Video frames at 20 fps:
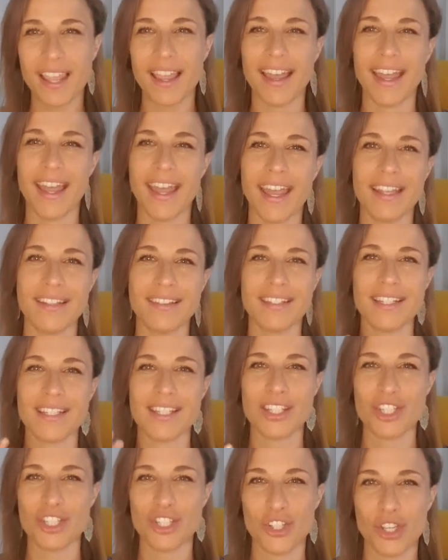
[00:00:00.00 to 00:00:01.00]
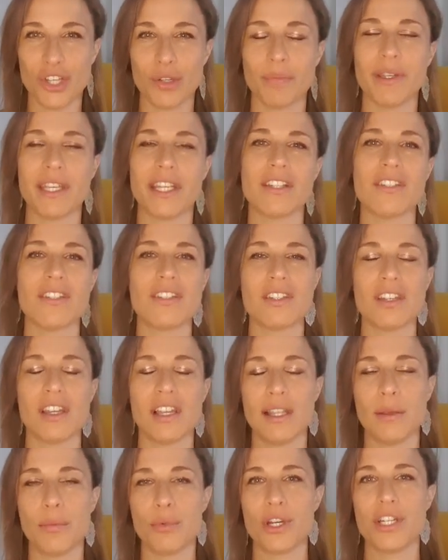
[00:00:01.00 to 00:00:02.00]
And this is good because
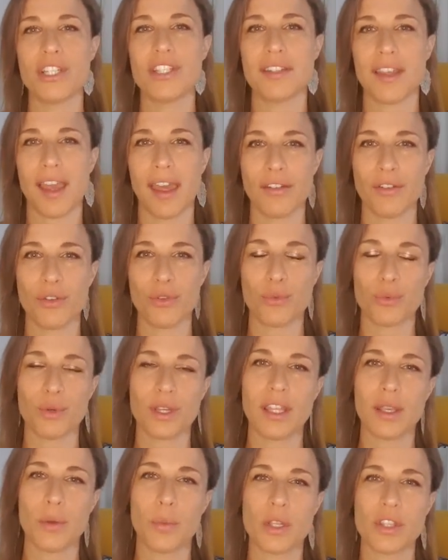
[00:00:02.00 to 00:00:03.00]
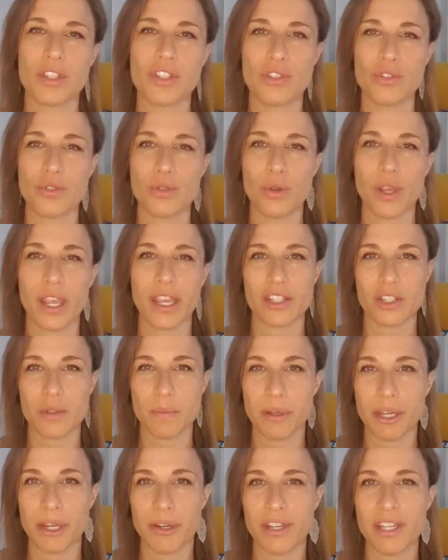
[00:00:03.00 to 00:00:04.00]
Libra ascendant really wants to
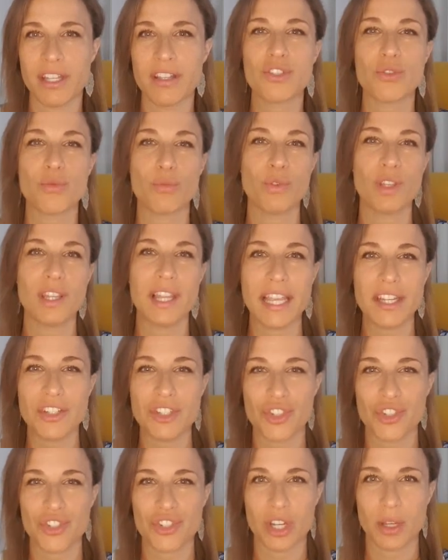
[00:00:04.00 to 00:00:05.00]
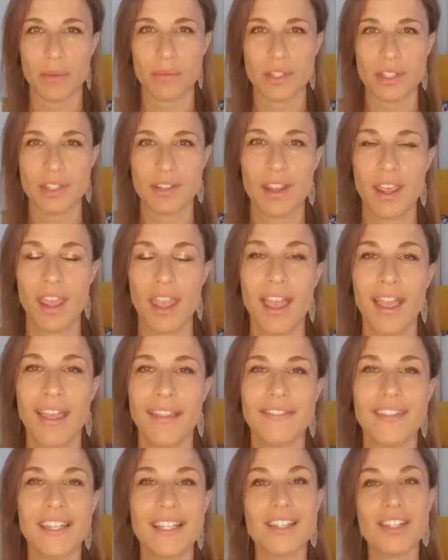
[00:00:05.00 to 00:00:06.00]
experience relationships.
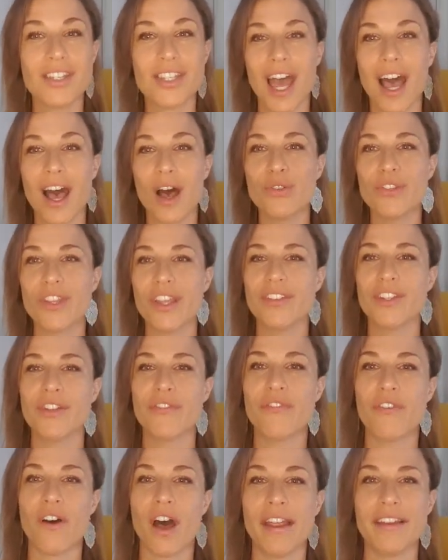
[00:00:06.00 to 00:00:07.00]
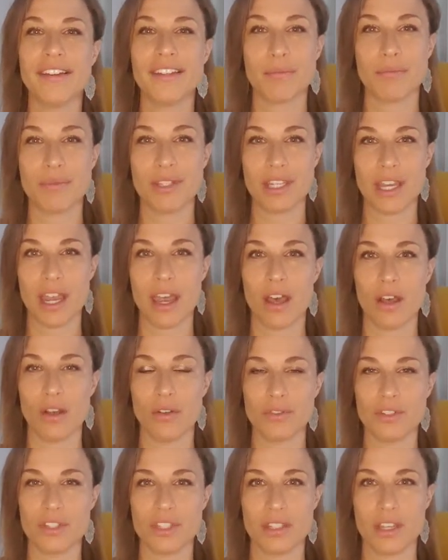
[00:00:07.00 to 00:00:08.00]
This is how they define
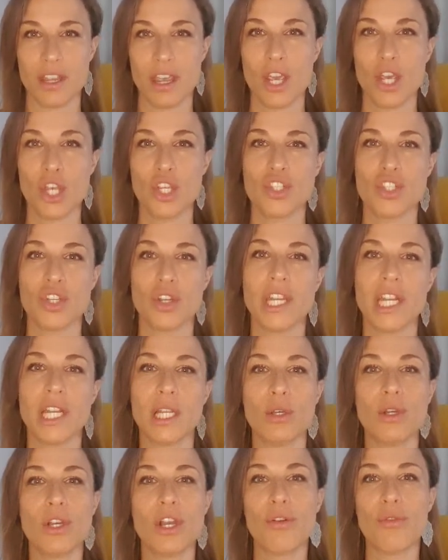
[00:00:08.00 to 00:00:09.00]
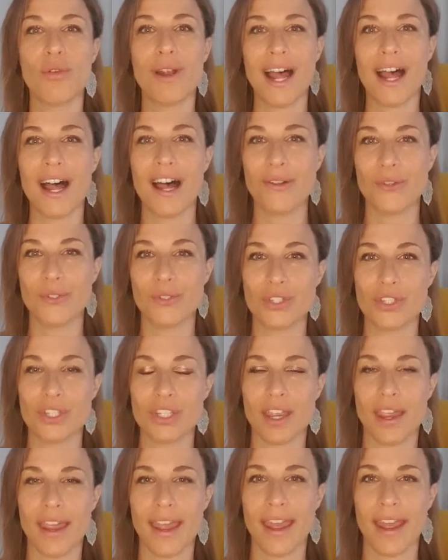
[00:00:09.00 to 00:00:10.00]
themselves so they look around
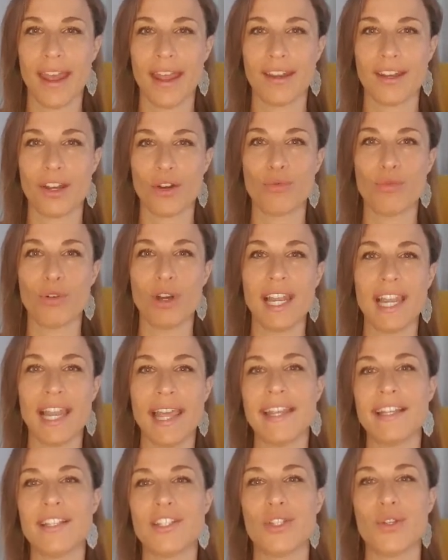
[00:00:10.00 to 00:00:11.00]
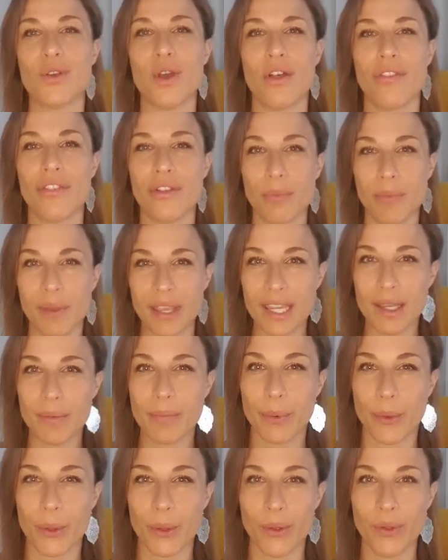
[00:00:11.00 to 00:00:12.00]
and relate to other
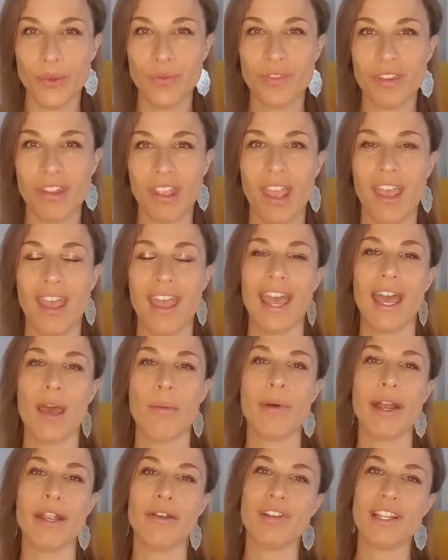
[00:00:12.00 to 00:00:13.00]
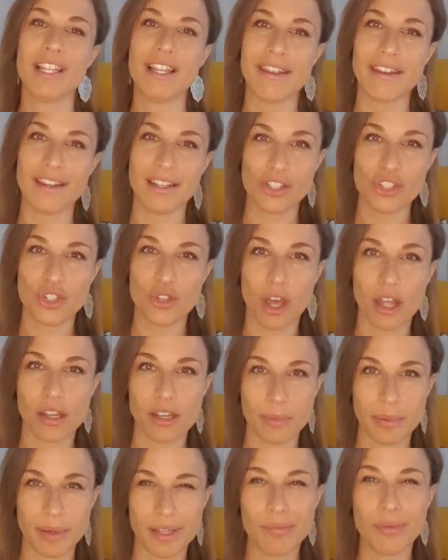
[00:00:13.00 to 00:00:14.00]
people. And by relating to
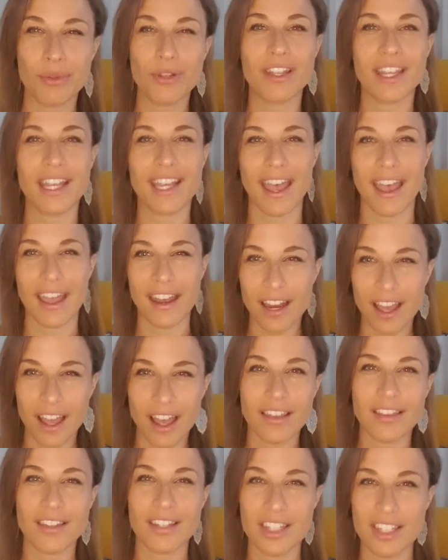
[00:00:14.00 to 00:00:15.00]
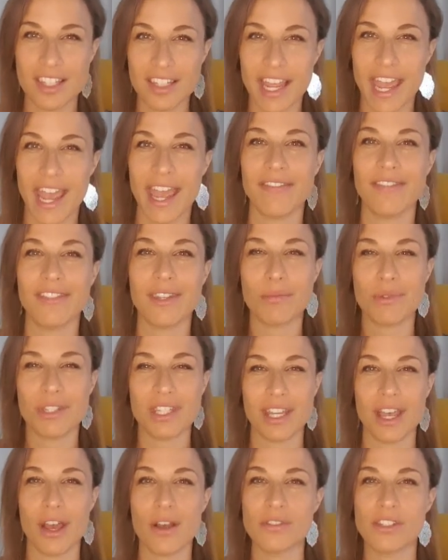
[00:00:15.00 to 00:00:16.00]
other people, they kind of understand
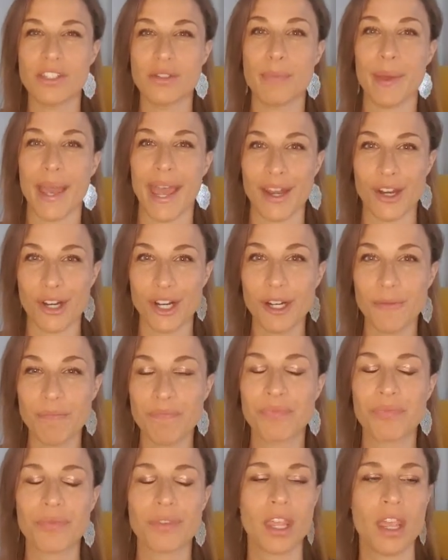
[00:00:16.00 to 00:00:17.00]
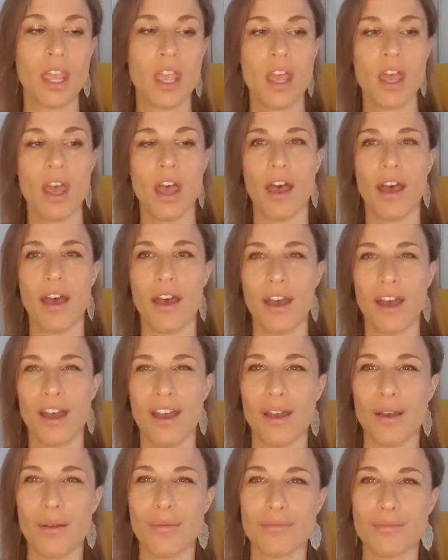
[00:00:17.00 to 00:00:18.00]
themselves better.
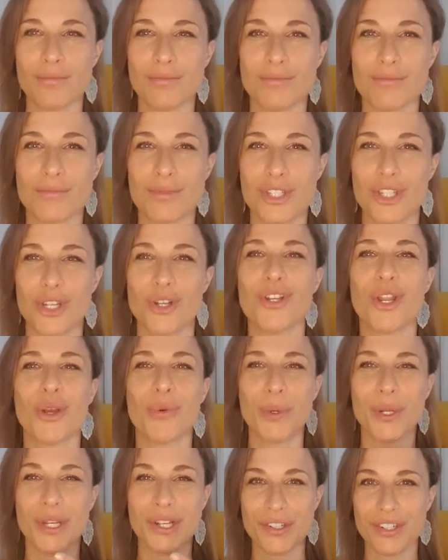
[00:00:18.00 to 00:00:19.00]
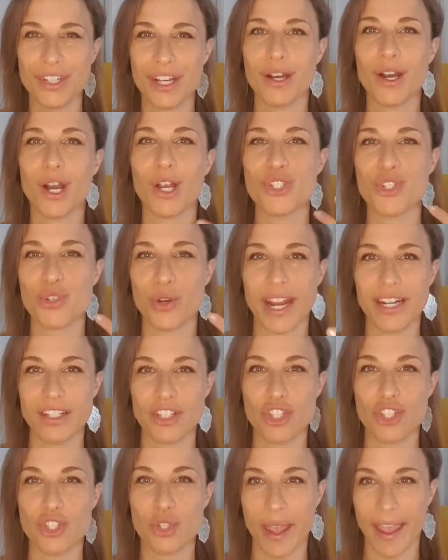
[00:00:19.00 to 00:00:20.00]
Um, so no wonder they're
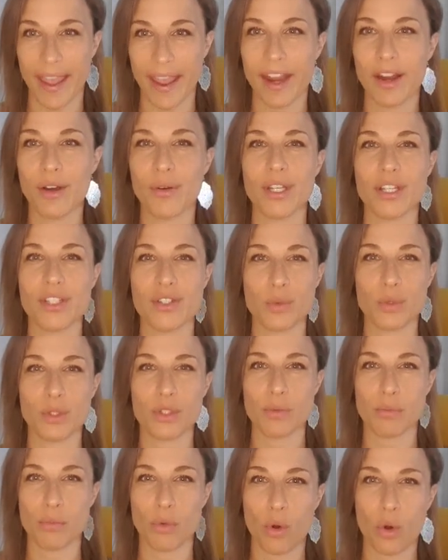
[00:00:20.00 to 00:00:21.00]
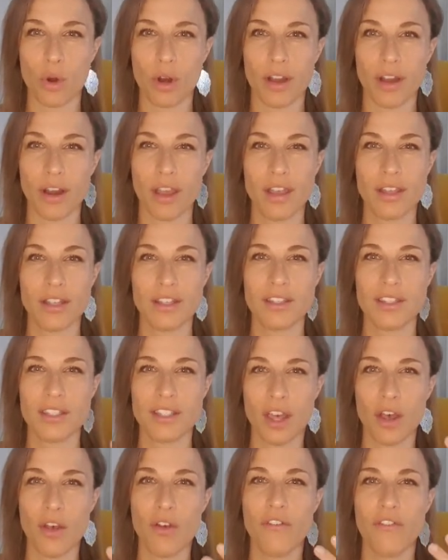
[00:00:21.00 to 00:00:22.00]
attracted to Aries with more
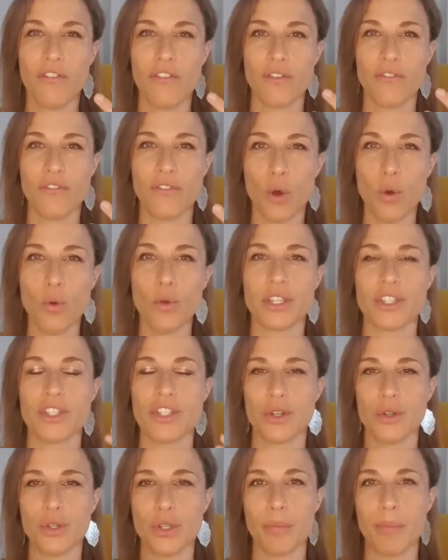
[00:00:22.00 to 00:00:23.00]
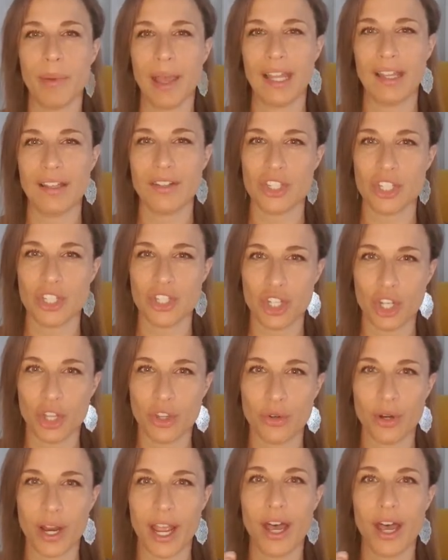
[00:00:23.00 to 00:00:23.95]
self-focus. So you balance each other